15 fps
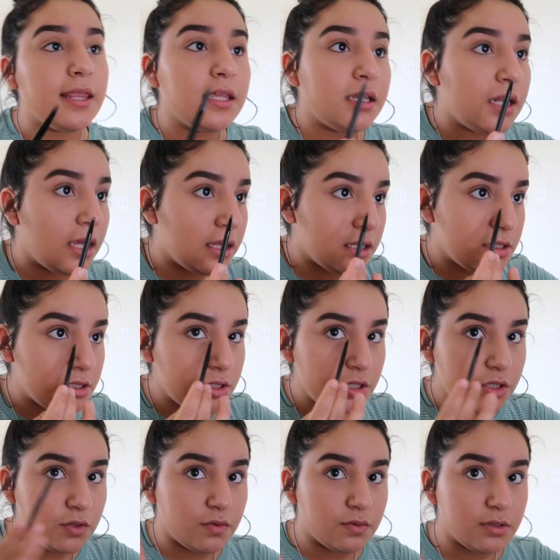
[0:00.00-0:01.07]
And then I like to
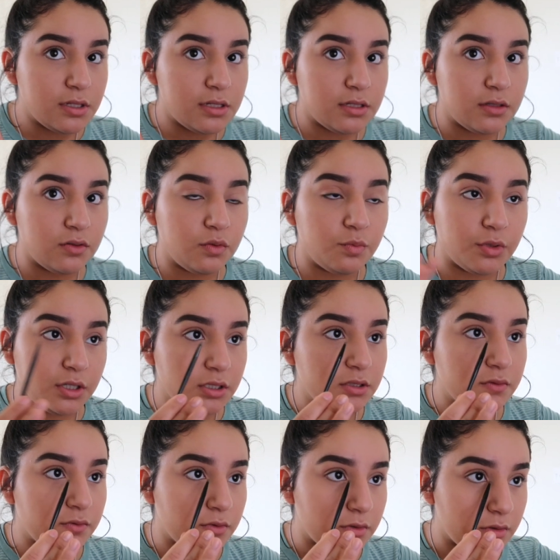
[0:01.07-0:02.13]
use this little
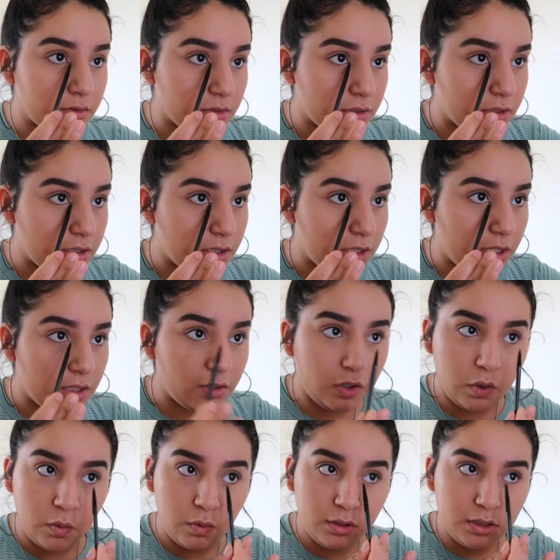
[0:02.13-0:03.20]
brush for the inner
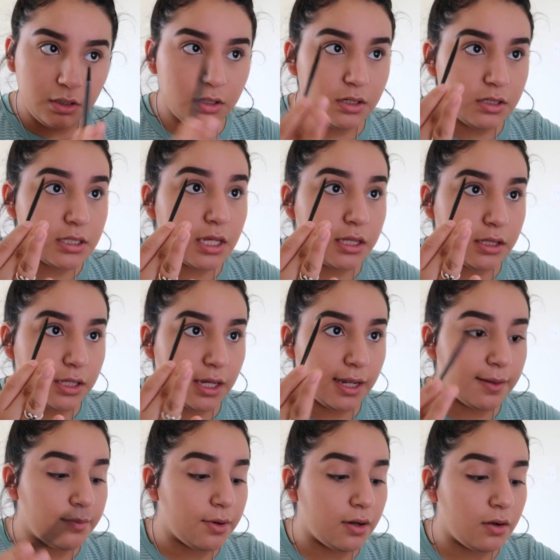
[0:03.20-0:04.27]
corners and the
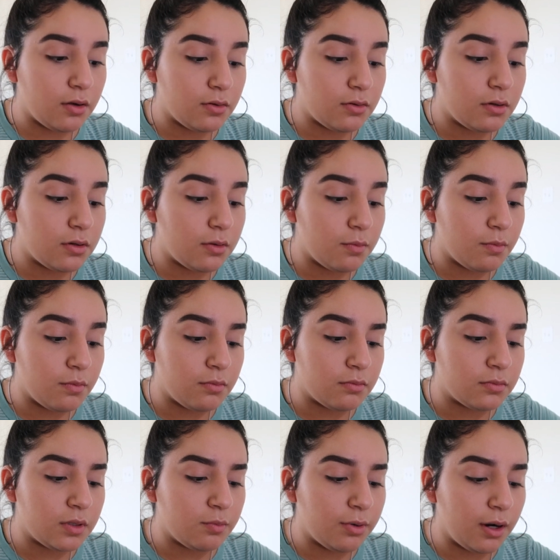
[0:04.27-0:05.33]
eyebrow,
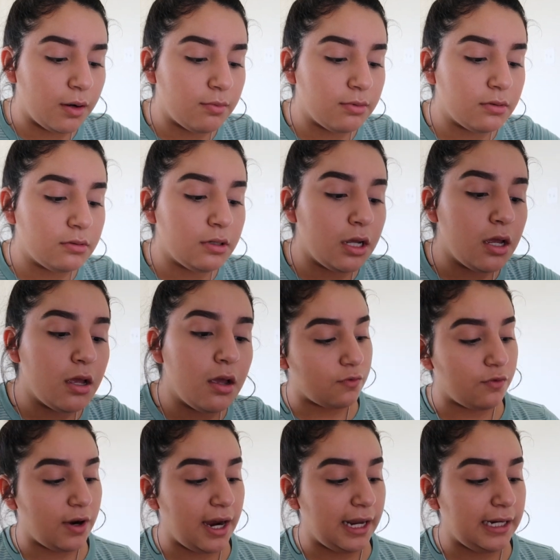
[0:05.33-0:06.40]
the brow bone
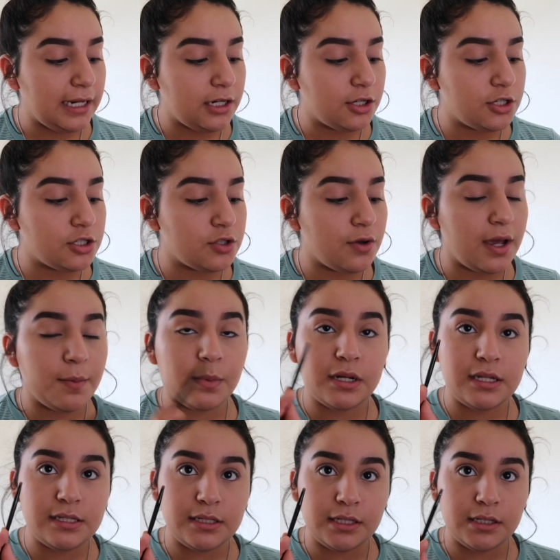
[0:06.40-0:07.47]
for highlighter. So I'm going
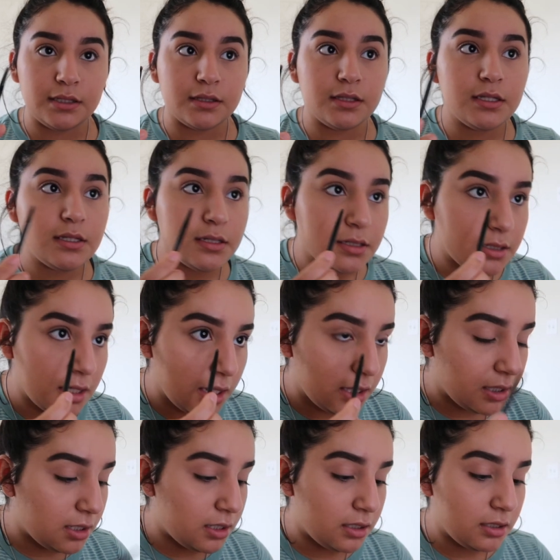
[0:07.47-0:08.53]
to take this
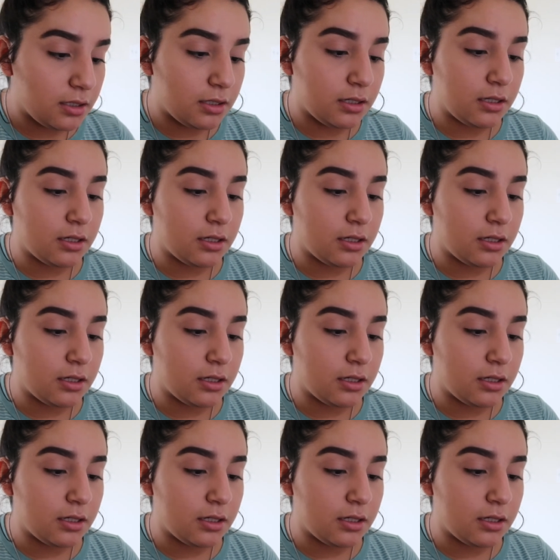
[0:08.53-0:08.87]
and then